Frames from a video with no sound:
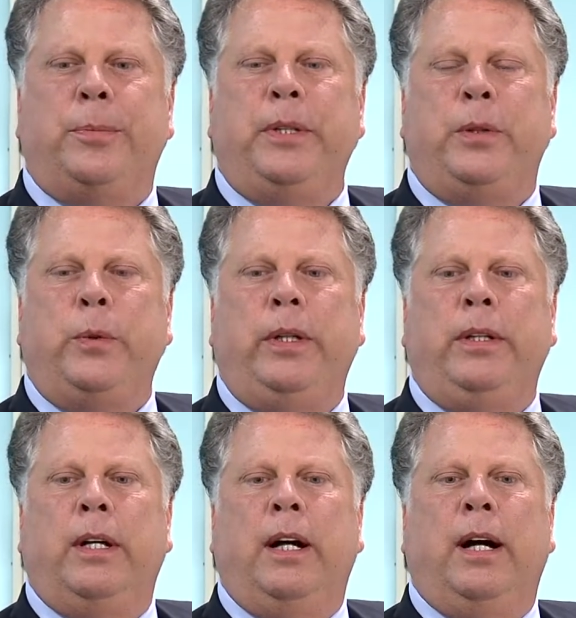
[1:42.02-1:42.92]
between
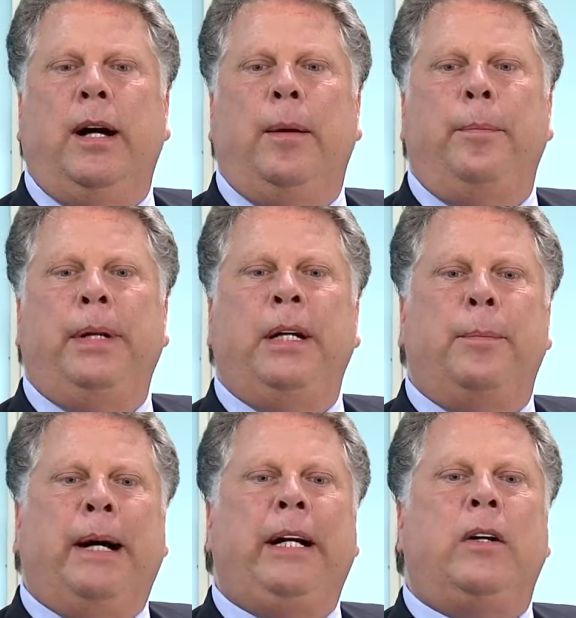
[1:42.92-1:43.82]
being a
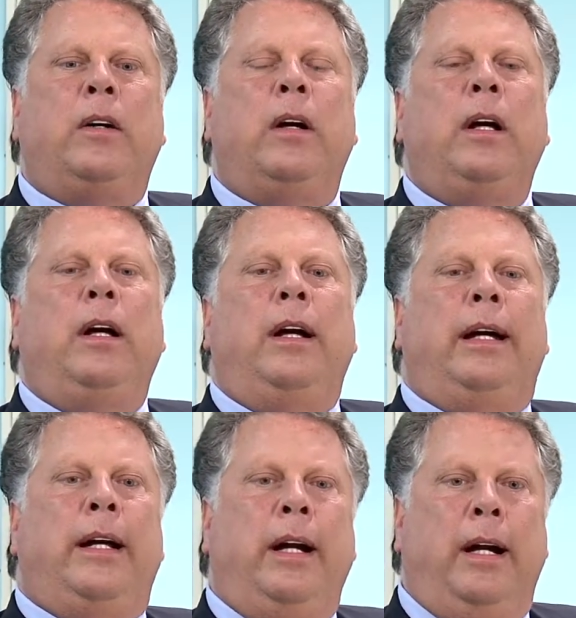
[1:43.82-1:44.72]
biker
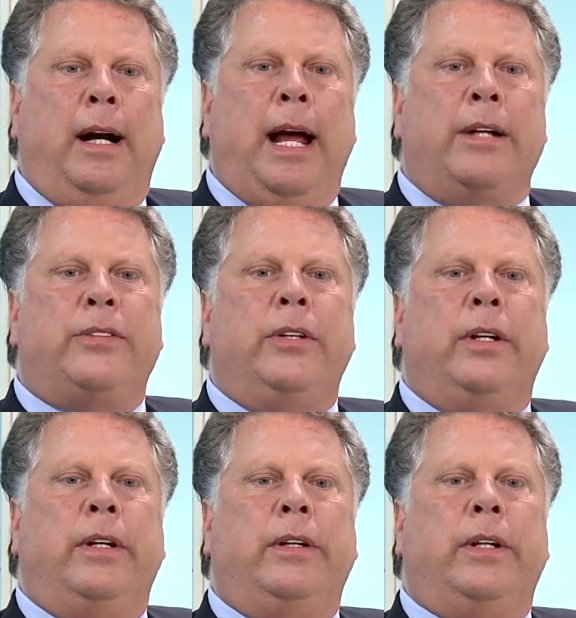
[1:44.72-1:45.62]
and getting in an accident
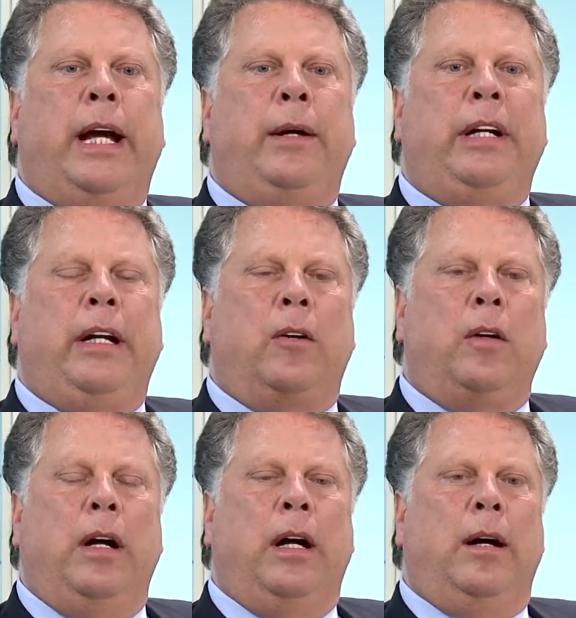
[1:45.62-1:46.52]

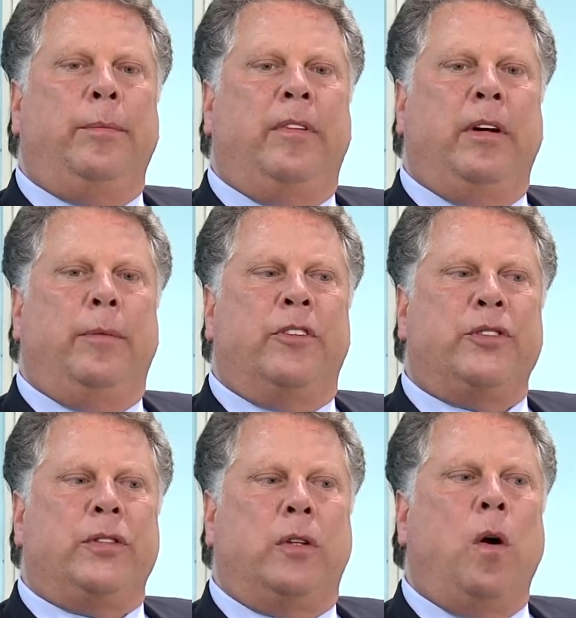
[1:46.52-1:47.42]
and
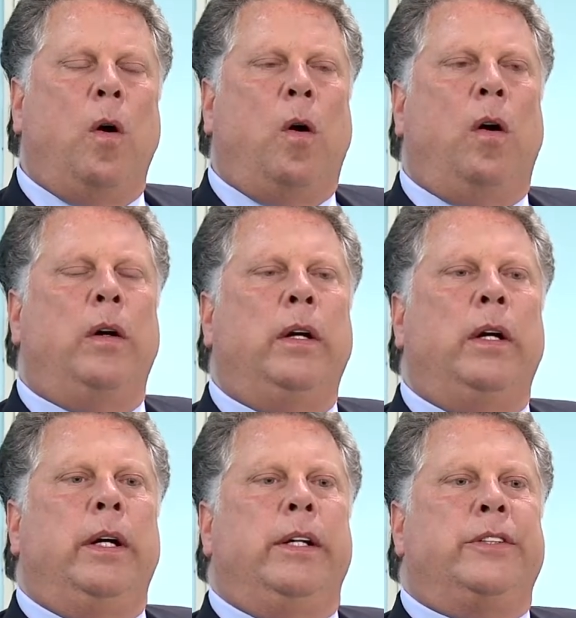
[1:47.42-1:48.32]
versus a car
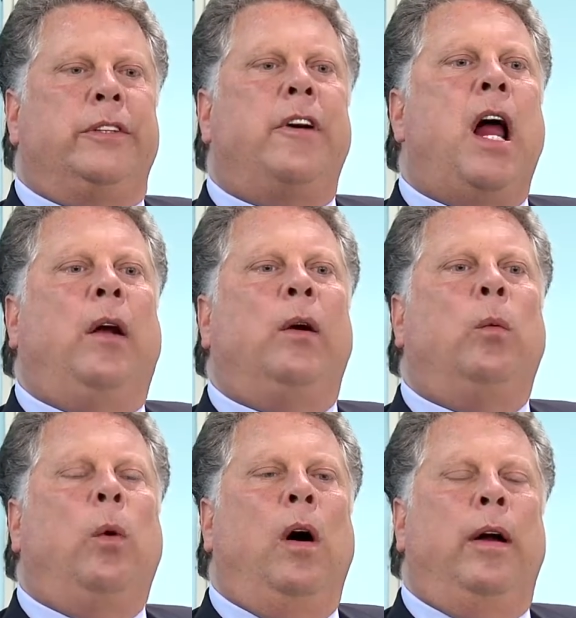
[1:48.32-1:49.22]
is the
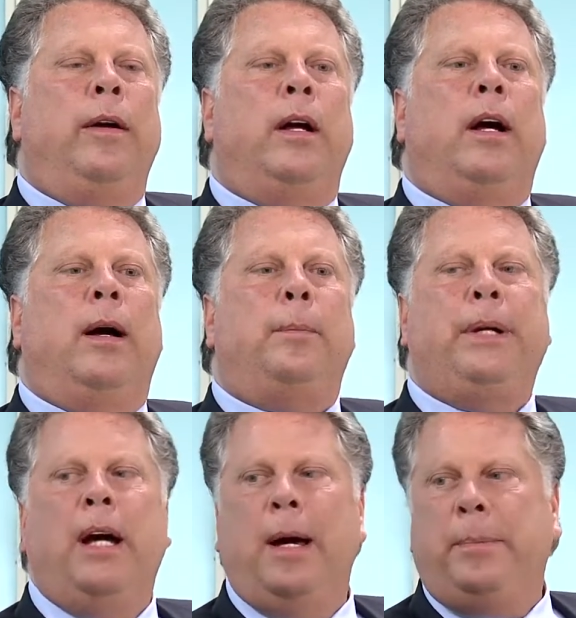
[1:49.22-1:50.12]
following. One,
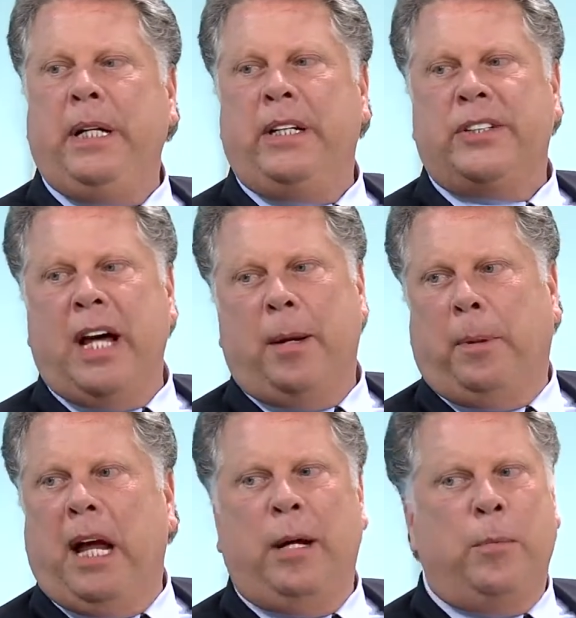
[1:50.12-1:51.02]
PIP does not
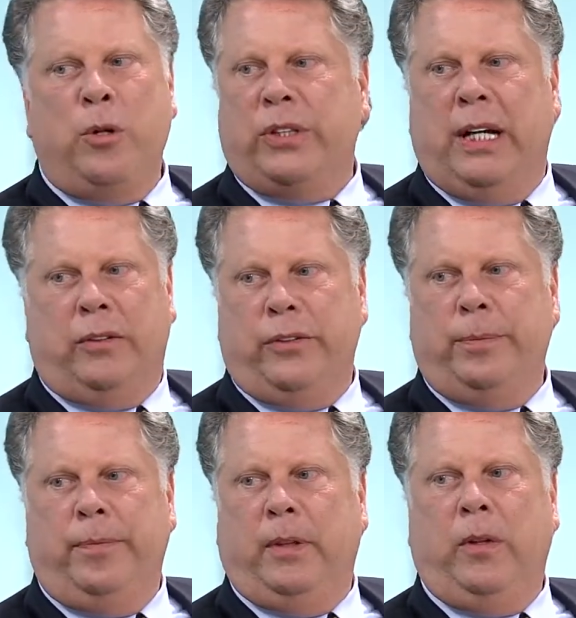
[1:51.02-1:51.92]
apply to motorcycles.
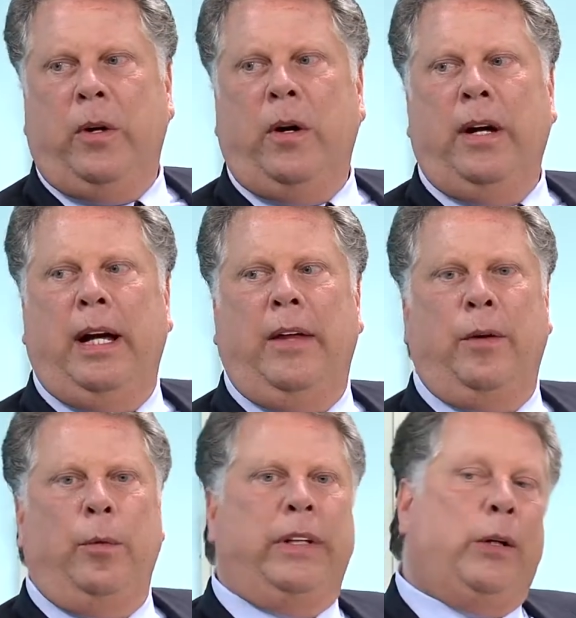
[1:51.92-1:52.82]
The law,
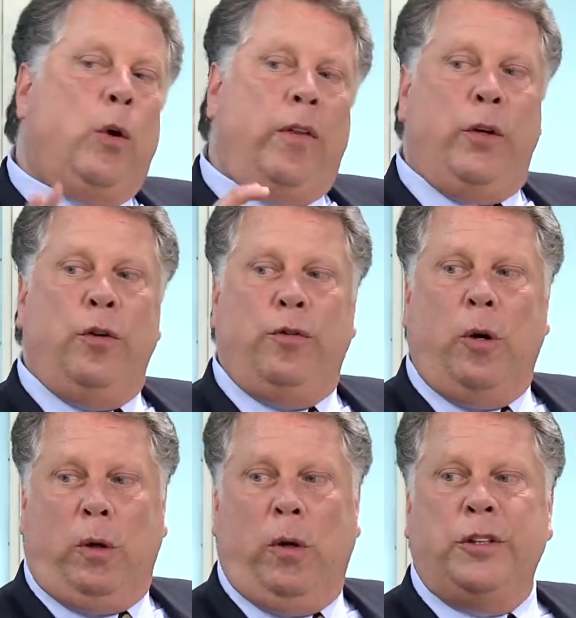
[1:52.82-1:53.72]
that what they call the
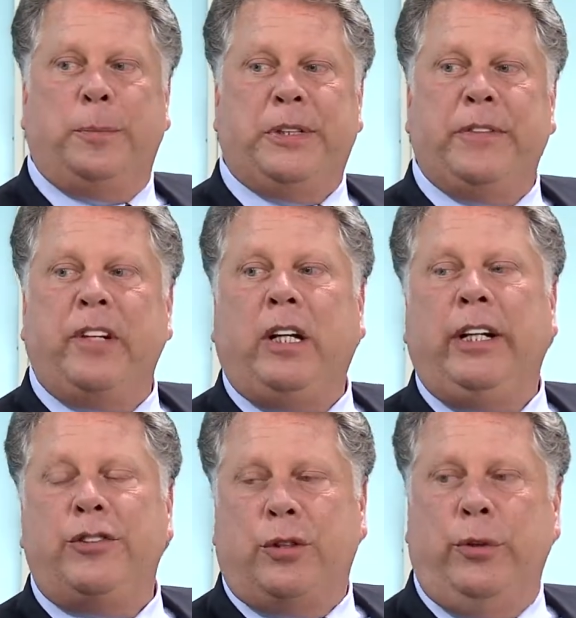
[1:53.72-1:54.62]
no-fault law, specifically
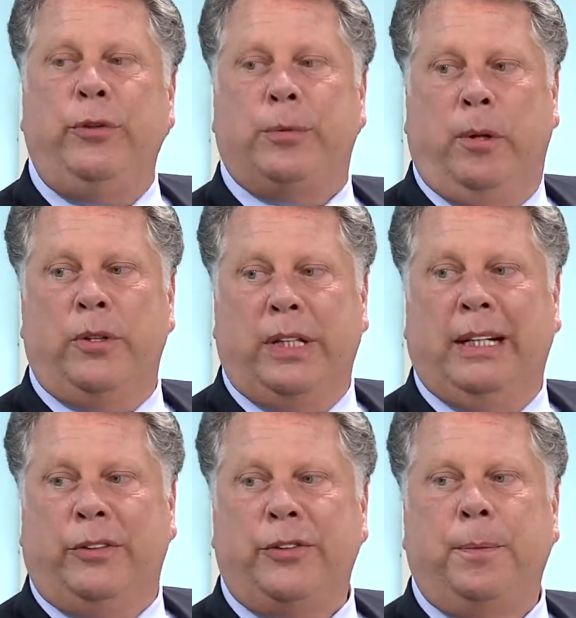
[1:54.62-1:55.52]
excludes
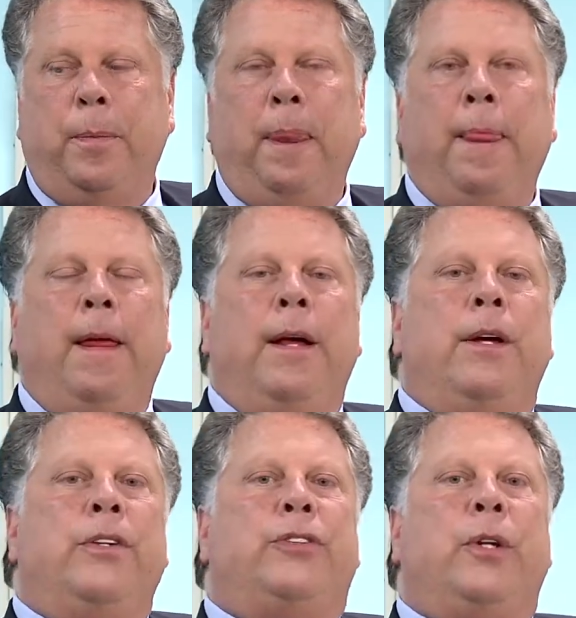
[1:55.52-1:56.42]
motorcycles.
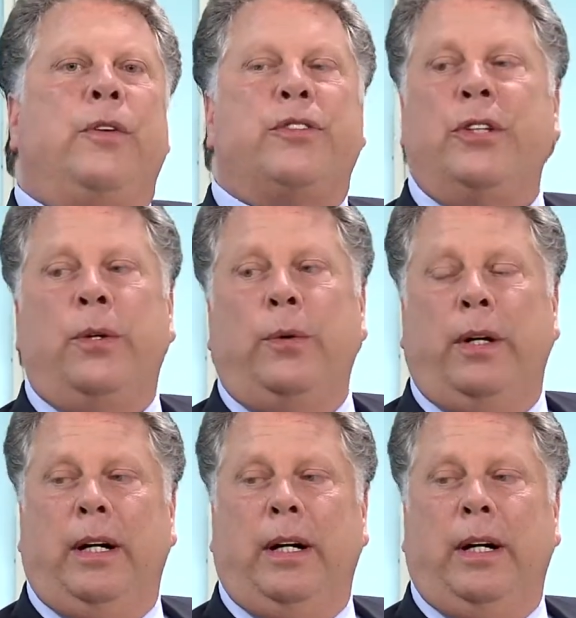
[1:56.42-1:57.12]
So there's no